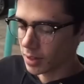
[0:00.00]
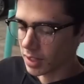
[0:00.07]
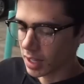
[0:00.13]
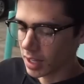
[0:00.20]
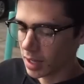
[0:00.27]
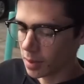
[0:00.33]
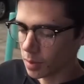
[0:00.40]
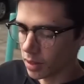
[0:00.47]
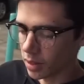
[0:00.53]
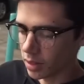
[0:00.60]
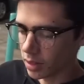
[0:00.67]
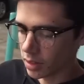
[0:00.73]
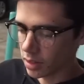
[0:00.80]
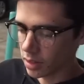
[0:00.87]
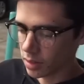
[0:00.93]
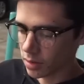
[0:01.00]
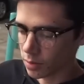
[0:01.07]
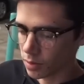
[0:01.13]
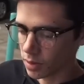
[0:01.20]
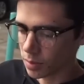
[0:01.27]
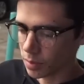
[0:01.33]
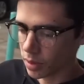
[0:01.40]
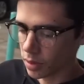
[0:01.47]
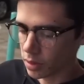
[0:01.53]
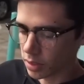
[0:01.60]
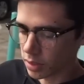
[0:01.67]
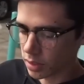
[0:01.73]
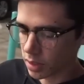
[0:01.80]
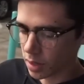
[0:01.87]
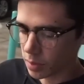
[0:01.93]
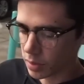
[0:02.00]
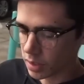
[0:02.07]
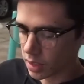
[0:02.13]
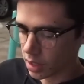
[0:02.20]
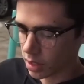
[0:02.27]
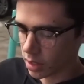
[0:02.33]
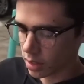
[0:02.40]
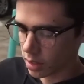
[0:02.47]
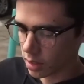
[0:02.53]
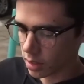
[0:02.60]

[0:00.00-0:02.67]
there's a Hitmonlee. What Pokestop is that?